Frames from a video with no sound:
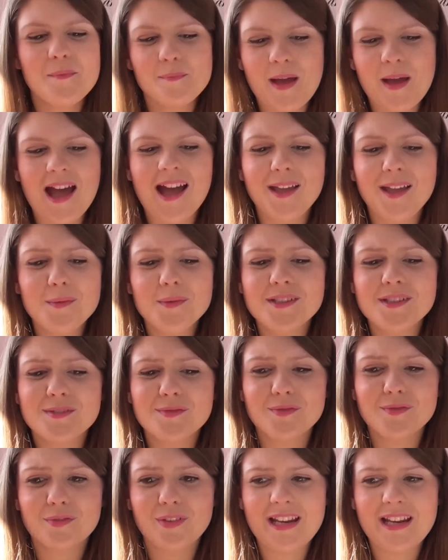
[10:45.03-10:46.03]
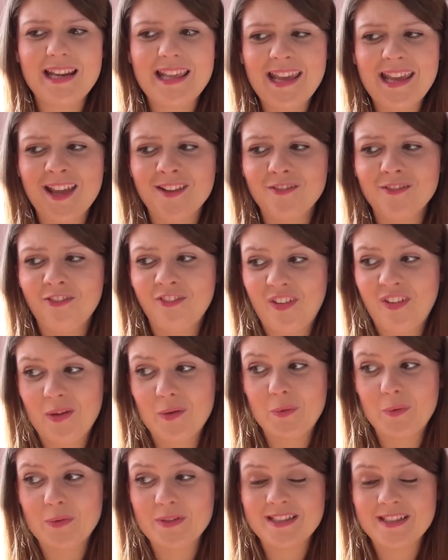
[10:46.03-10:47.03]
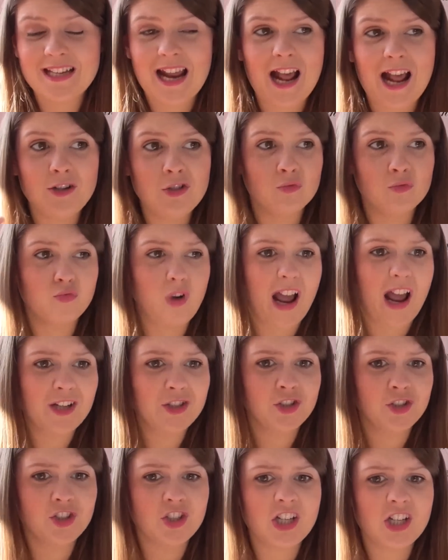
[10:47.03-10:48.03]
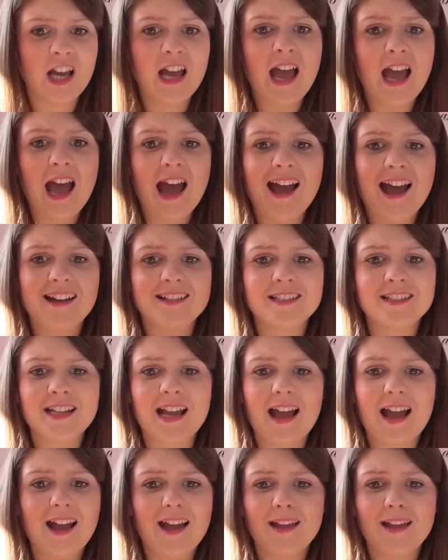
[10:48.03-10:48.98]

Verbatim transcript: but I was really confused and rushed and